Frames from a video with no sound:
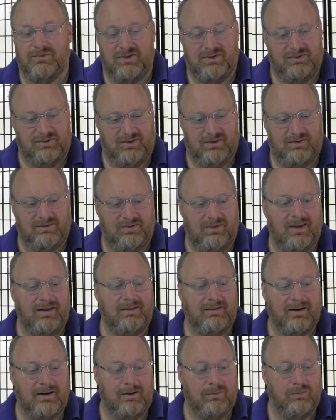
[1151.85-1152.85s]
This
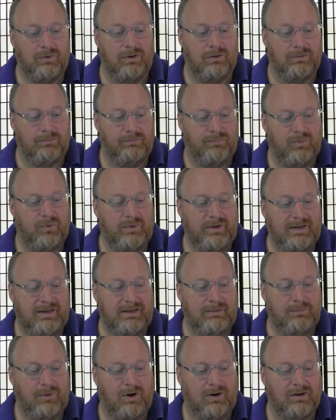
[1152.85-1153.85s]
thing that I wrote,
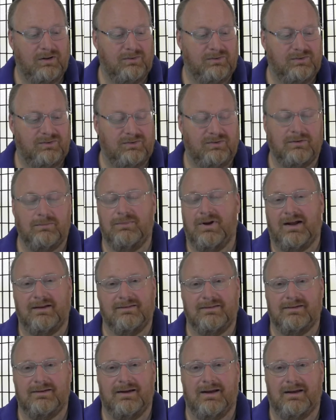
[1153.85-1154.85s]

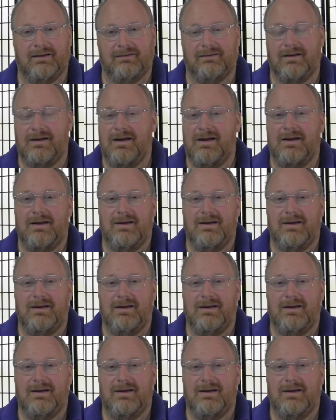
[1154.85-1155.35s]
3dparticlesystem.cs,